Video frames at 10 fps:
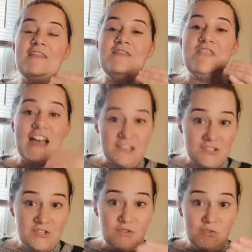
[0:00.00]
that
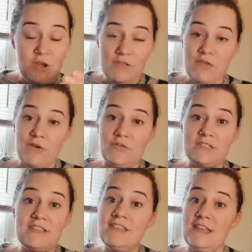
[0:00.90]
do
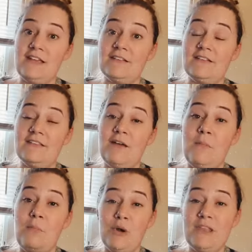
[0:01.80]
those things,
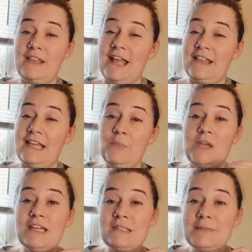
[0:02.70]
more than likely,
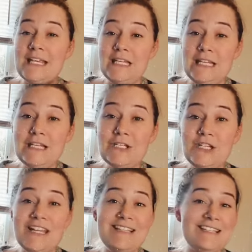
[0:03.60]
because my niche
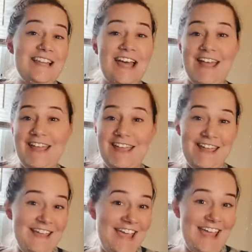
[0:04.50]
is not
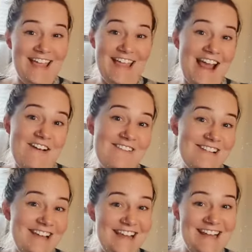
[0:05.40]
hanging
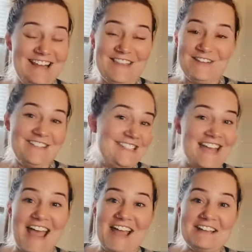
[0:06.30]
out in those
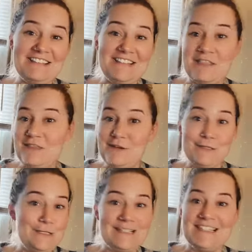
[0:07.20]
tags. They're
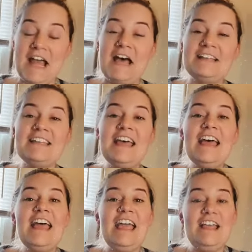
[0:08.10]
just not.
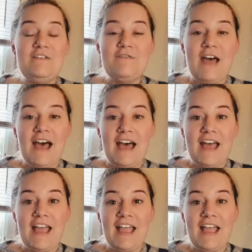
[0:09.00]
If I